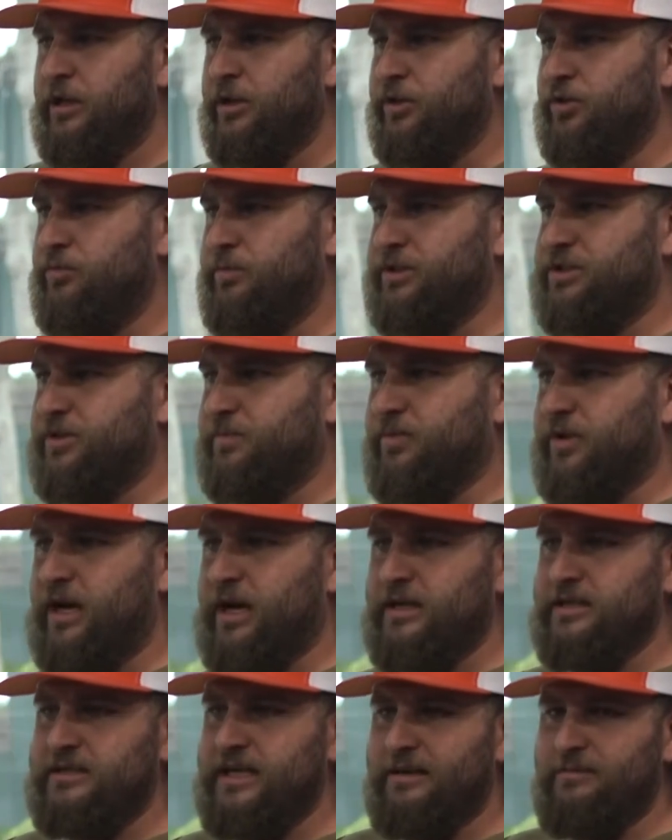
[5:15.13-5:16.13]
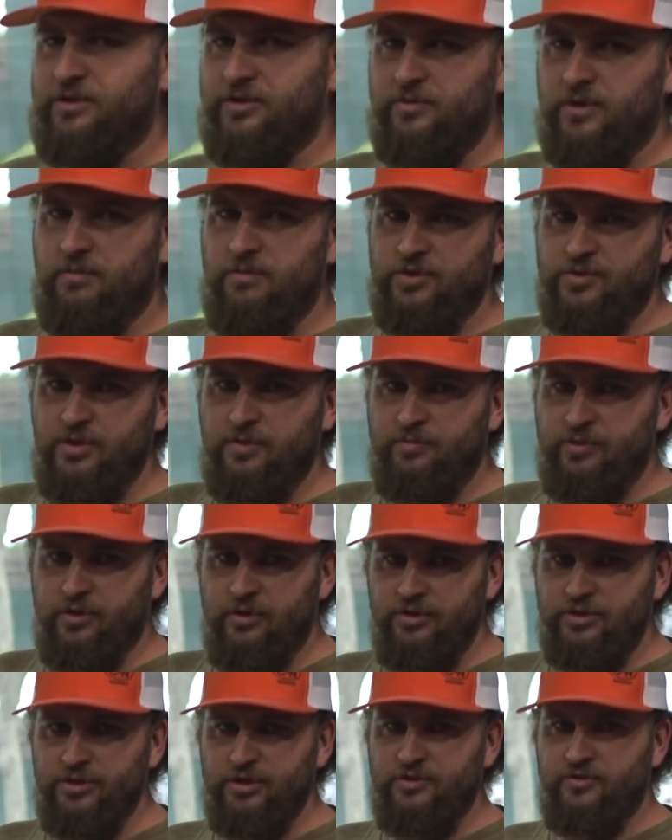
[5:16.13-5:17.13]
You'd be surprised how many thermometers we
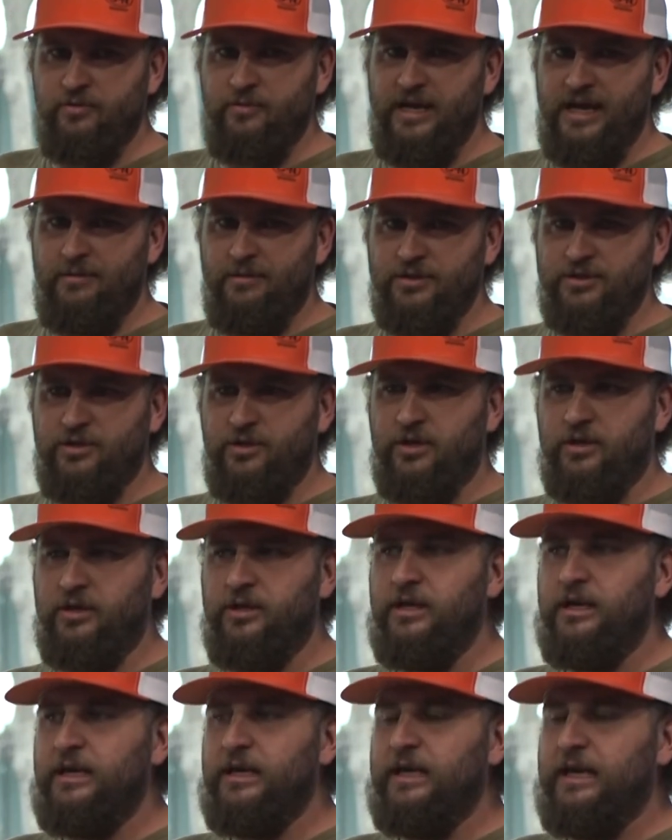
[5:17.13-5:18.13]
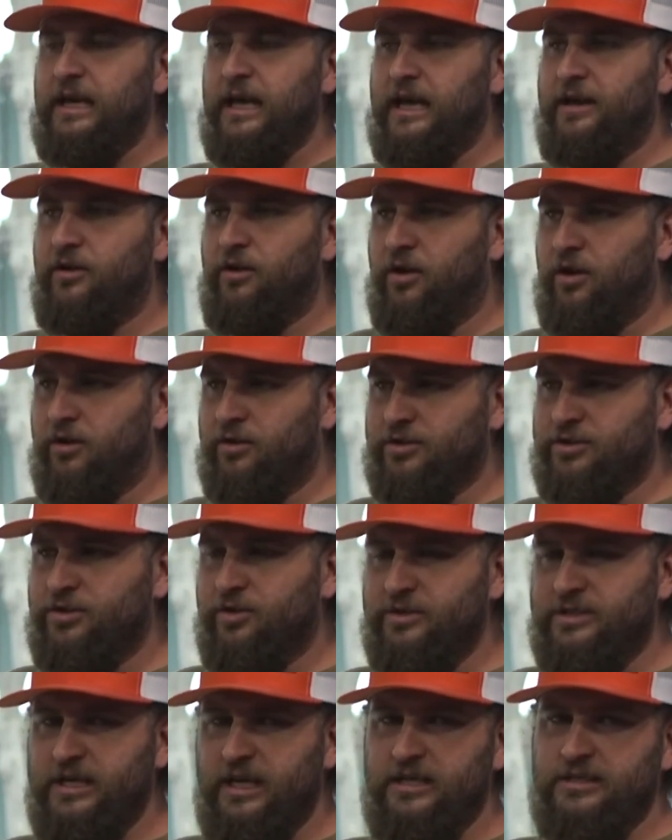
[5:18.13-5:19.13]
purchased from Amazon and
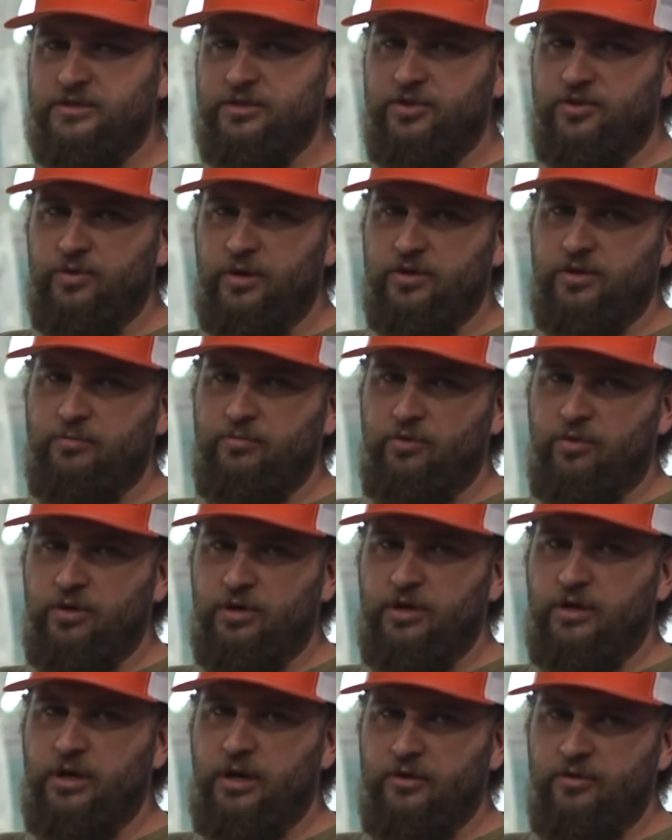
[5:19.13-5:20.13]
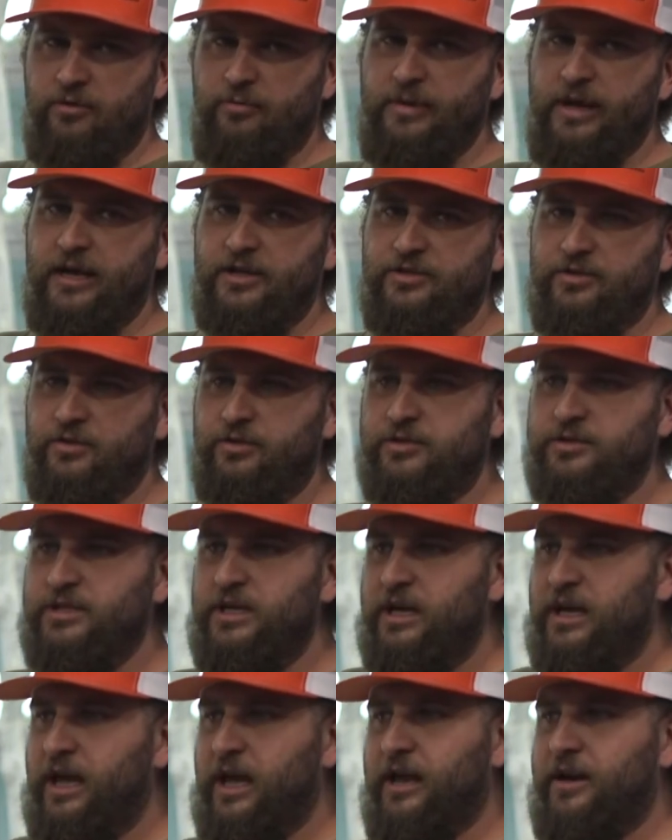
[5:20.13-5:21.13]
also tested throughout the board on other mantles,
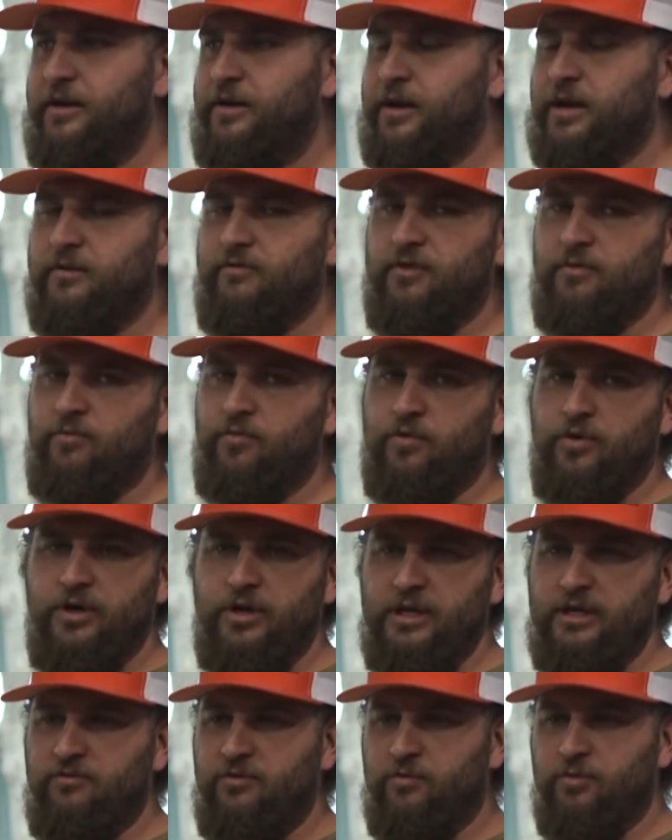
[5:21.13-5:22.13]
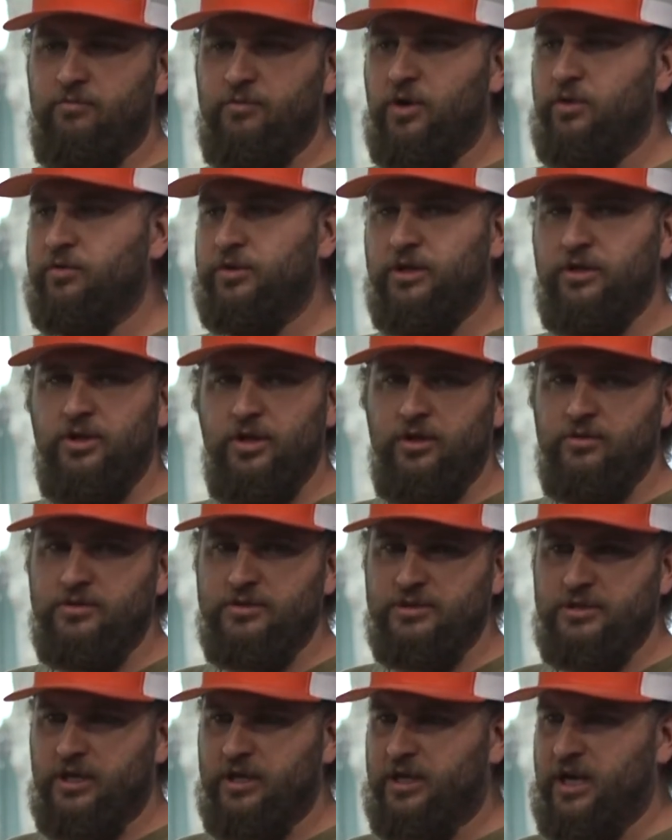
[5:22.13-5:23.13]
and none of them were even remotely
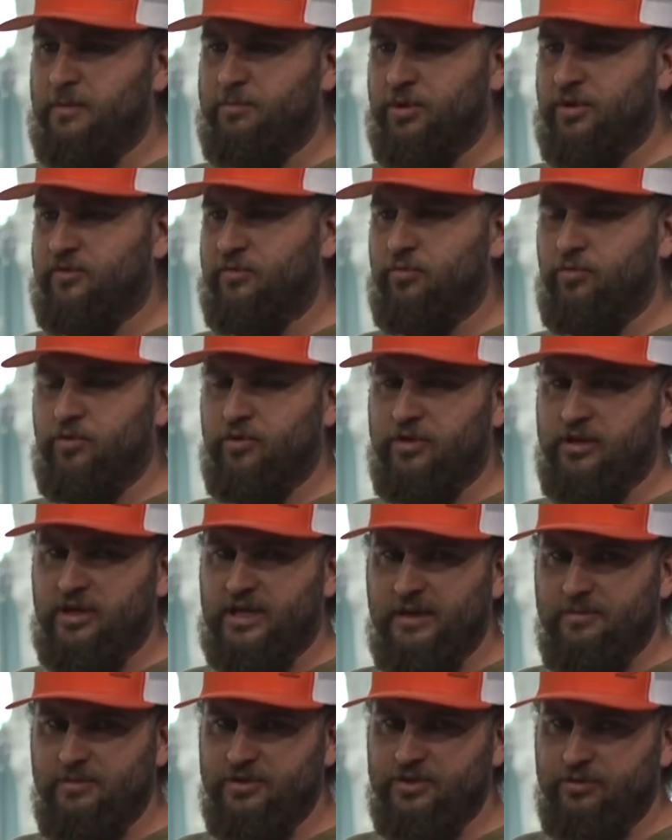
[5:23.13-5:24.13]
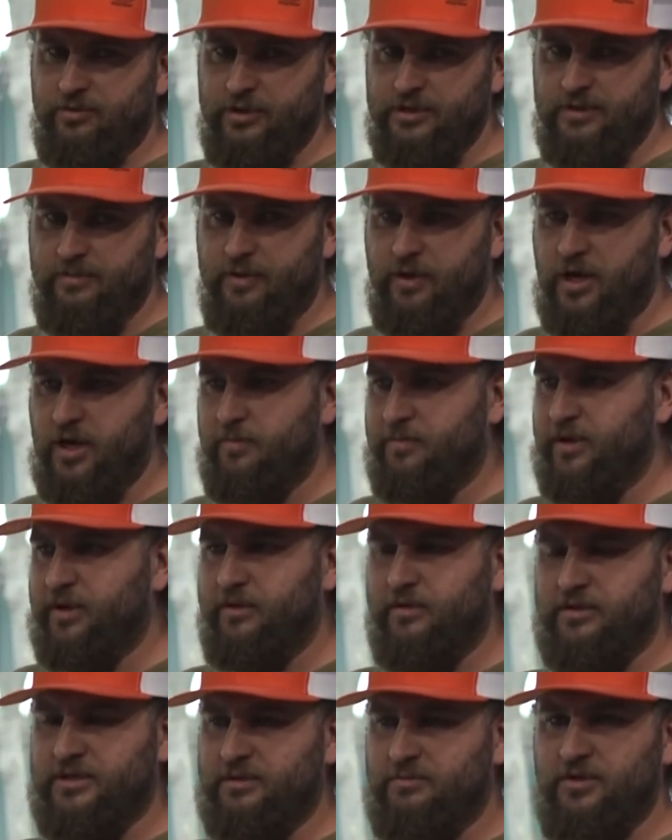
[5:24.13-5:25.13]
close. A couple of them were within a couple of degrees apart, but
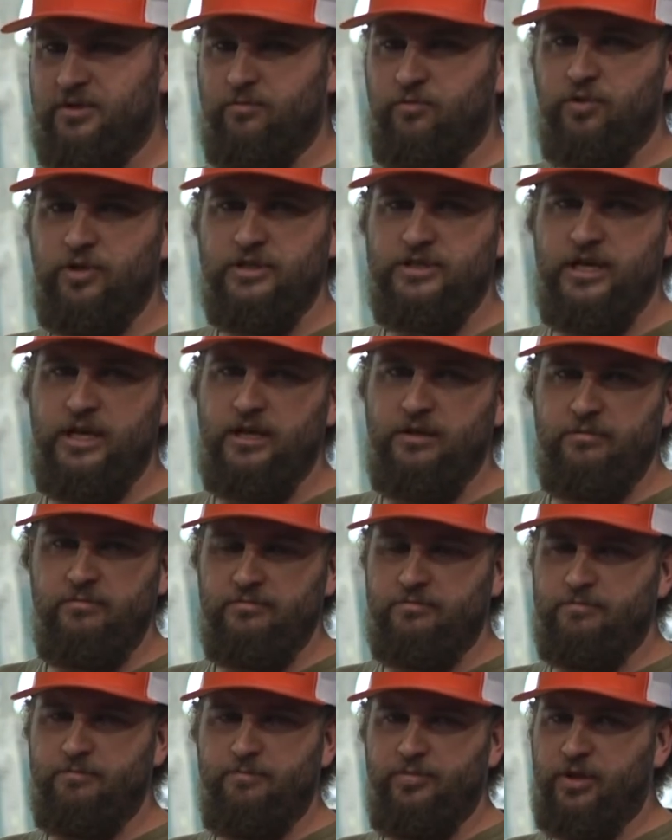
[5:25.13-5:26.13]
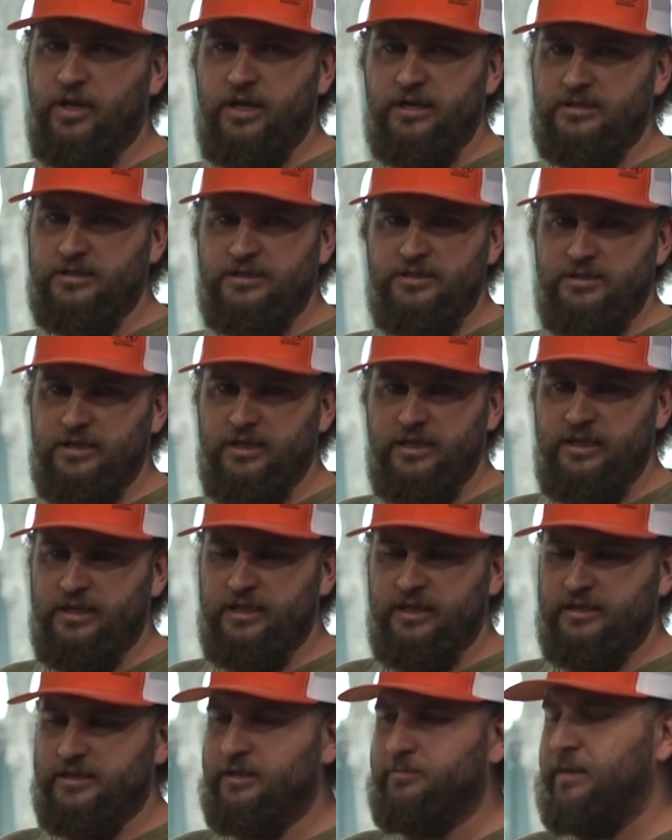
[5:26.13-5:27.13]
some of them were ten plus. It,
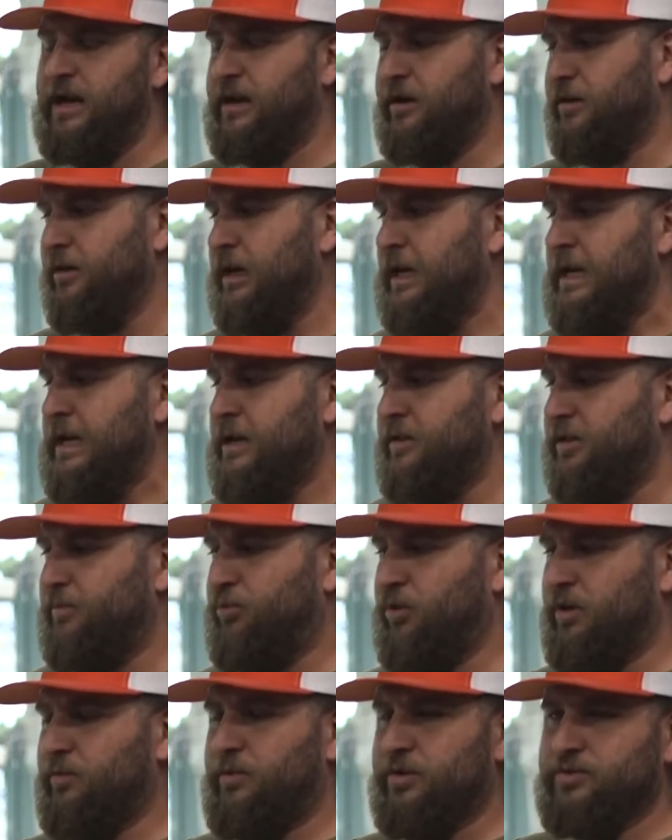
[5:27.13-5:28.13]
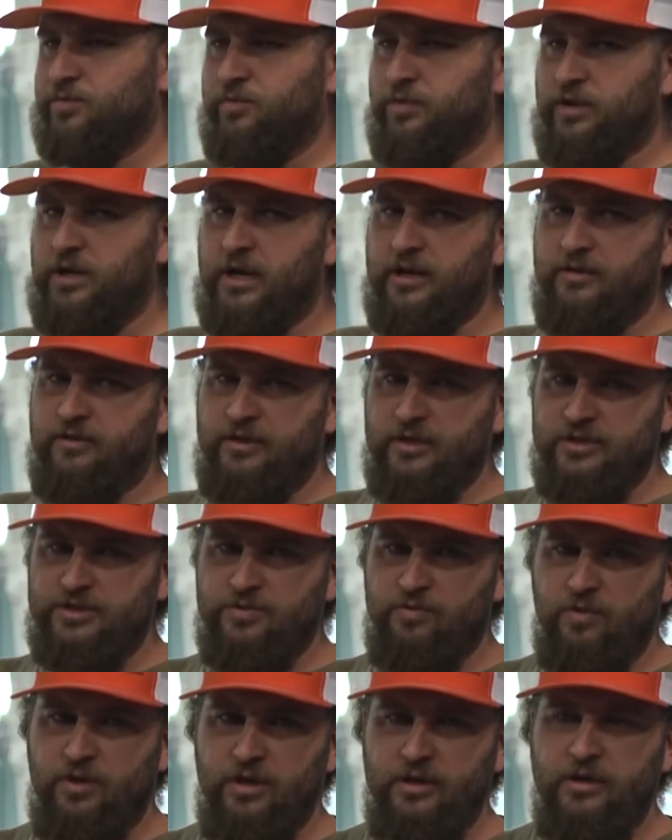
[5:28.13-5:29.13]
it didn't matter. The point was when we got
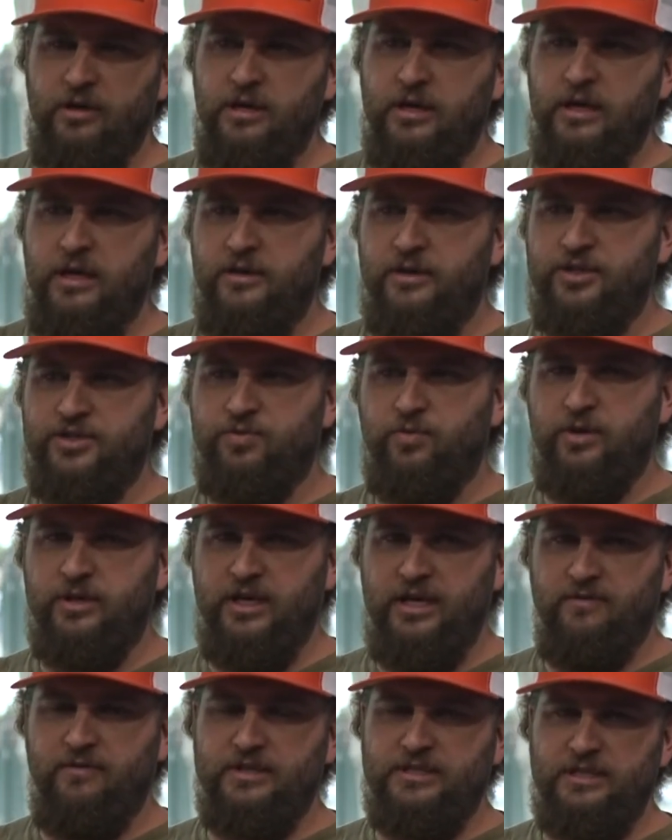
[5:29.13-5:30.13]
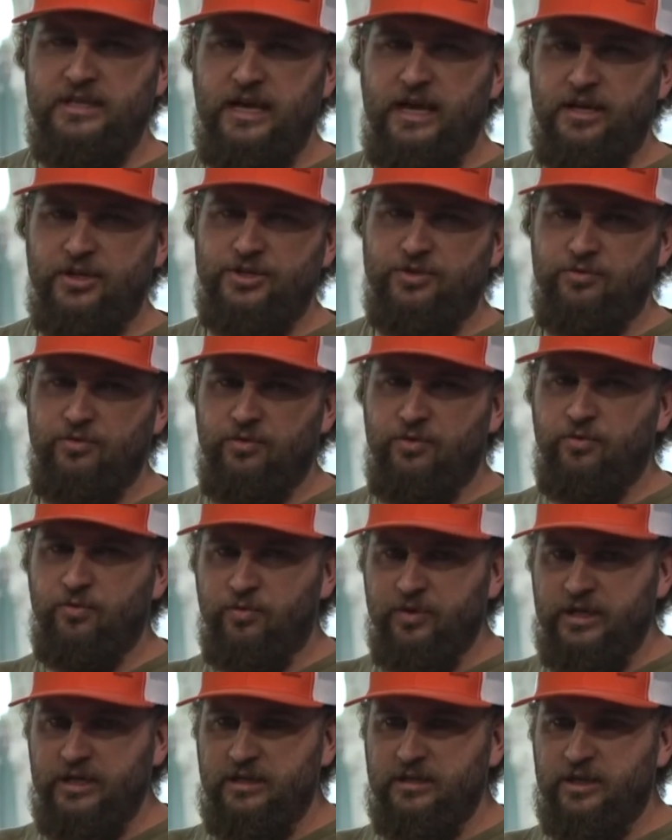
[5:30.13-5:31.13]
this one, this one gave us an actual
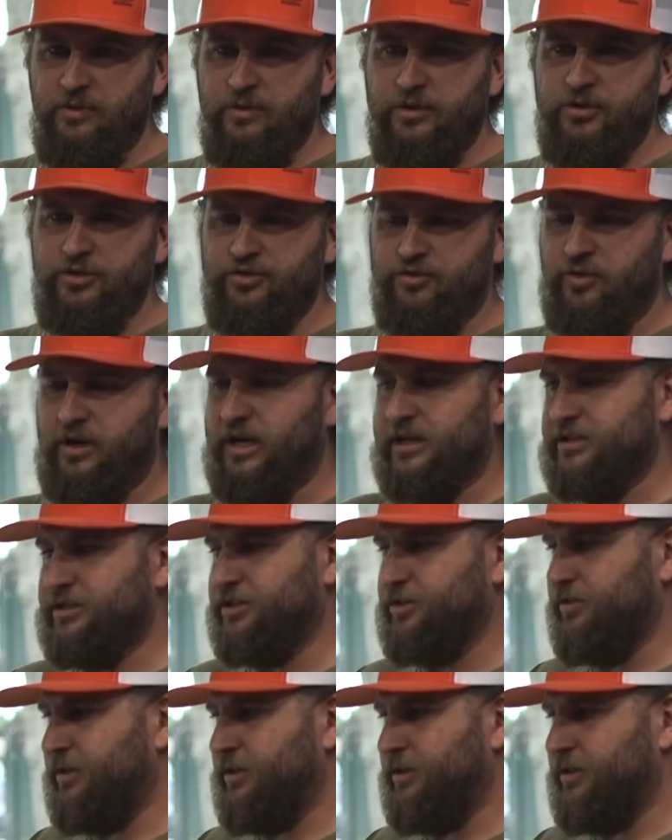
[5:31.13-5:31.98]
reading that we could trust.